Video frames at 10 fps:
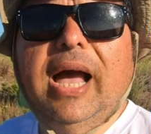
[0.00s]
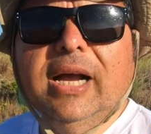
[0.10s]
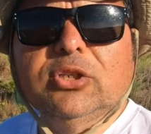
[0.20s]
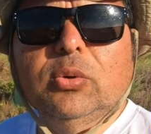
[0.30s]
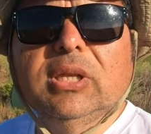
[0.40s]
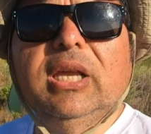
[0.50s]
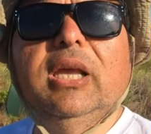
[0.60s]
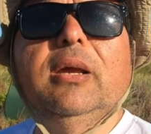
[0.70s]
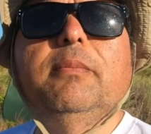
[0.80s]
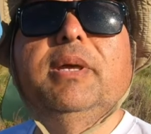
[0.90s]

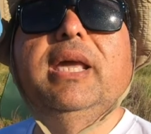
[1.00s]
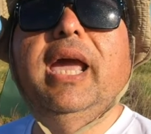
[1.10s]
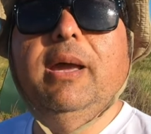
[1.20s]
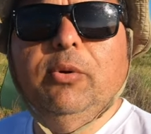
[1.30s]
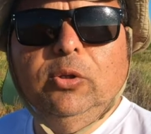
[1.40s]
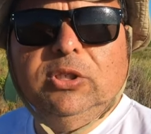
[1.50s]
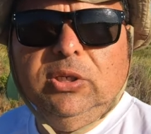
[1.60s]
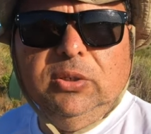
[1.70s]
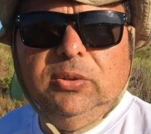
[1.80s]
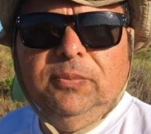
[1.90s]
actually be able
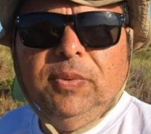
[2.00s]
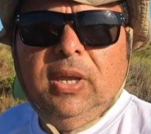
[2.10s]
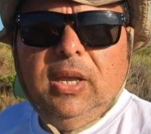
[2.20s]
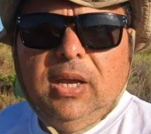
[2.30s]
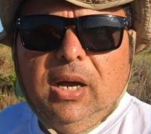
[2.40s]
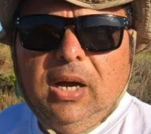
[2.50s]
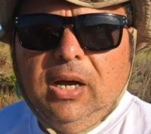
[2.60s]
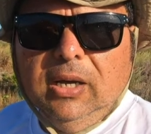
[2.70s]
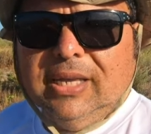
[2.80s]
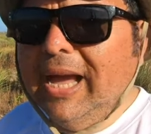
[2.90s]
to
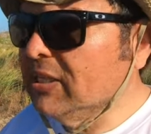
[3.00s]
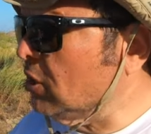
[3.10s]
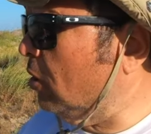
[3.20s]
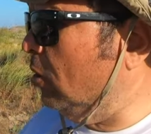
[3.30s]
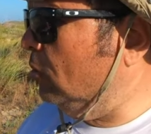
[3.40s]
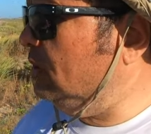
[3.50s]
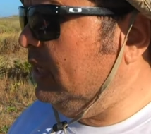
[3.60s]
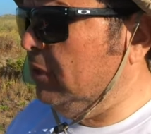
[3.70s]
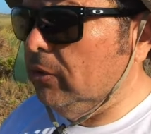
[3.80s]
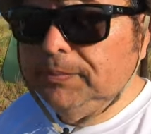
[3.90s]
uh, catch our own
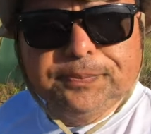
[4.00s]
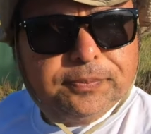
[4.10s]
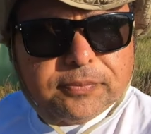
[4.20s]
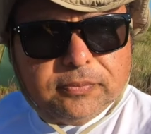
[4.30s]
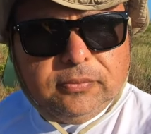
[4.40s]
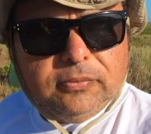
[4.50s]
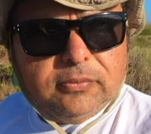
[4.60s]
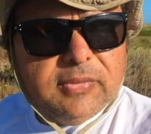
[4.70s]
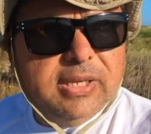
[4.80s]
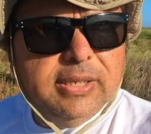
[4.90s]
dinner.
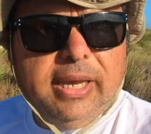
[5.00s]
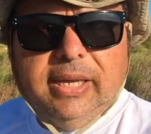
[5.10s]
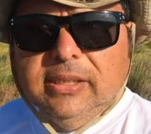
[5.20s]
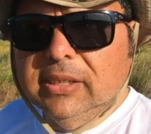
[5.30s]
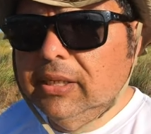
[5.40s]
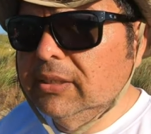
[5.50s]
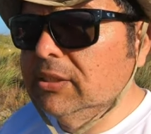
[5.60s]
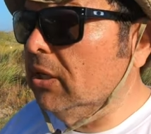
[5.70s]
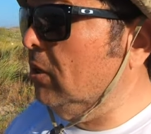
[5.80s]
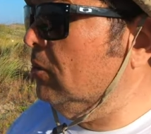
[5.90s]
And uh,
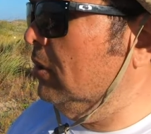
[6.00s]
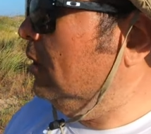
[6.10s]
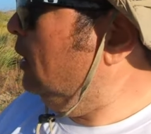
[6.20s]
so